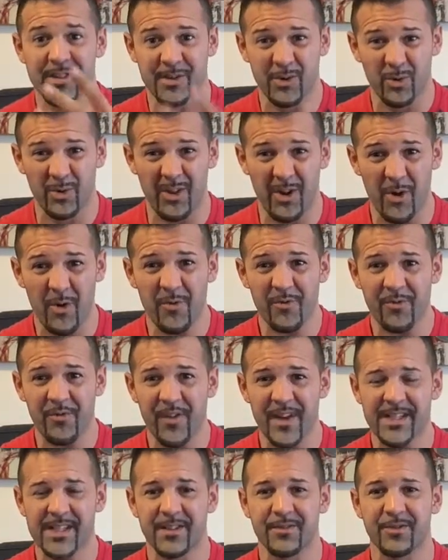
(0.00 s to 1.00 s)
through their own
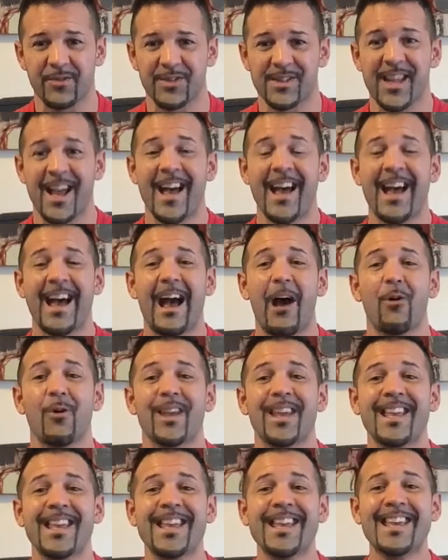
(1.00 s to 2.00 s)
festivals how
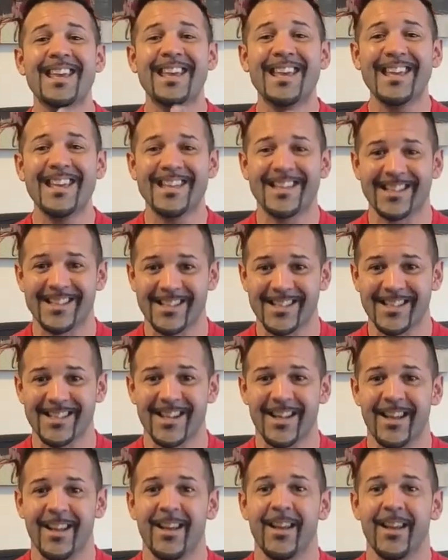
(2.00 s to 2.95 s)
he is